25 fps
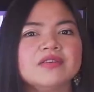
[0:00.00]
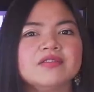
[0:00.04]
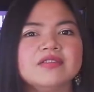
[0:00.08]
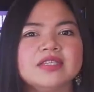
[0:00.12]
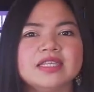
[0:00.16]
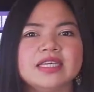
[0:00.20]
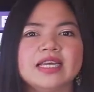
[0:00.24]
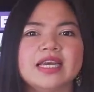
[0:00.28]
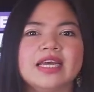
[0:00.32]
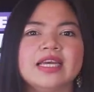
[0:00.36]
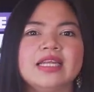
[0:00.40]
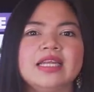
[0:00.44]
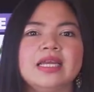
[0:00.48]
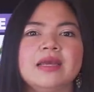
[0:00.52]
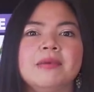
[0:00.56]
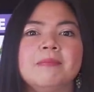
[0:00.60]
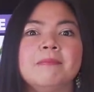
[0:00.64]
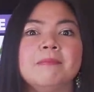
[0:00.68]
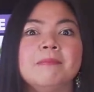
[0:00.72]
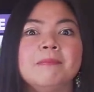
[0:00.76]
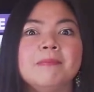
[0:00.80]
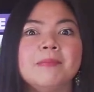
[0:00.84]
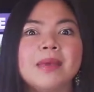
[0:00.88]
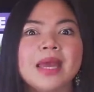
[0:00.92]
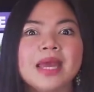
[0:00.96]
of
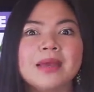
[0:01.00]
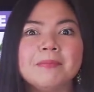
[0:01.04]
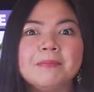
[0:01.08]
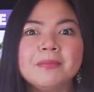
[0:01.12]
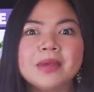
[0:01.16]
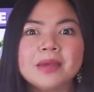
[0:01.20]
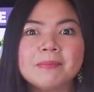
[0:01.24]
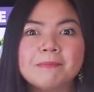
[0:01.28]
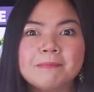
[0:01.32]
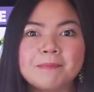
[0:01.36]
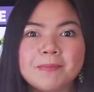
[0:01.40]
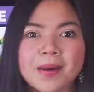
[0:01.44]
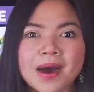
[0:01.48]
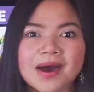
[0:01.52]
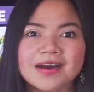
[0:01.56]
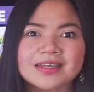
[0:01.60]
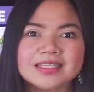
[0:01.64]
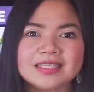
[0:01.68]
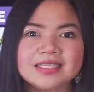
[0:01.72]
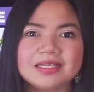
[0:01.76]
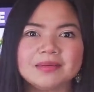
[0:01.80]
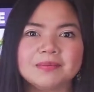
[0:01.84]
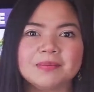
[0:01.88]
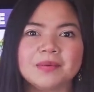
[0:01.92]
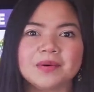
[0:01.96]
CKD may be
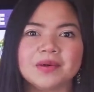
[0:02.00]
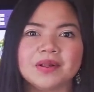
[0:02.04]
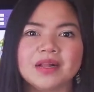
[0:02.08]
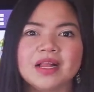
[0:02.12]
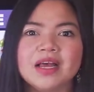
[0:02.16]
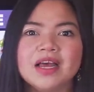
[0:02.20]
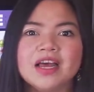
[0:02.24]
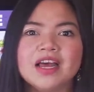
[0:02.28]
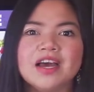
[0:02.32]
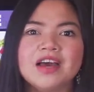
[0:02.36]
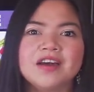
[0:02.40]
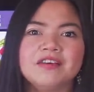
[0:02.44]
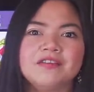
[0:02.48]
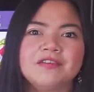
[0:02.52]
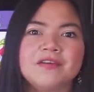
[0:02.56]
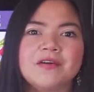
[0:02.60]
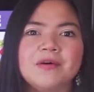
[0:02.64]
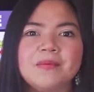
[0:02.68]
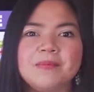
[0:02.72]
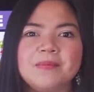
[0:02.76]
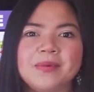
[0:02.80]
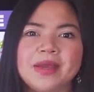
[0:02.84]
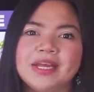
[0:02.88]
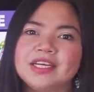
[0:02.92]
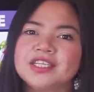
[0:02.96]
possible
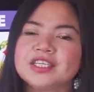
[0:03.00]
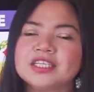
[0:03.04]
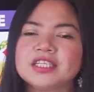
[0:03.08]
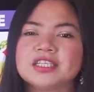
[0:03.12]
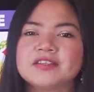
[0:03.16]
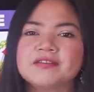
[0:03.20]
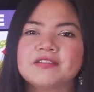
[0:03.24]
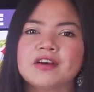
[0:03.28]
for patients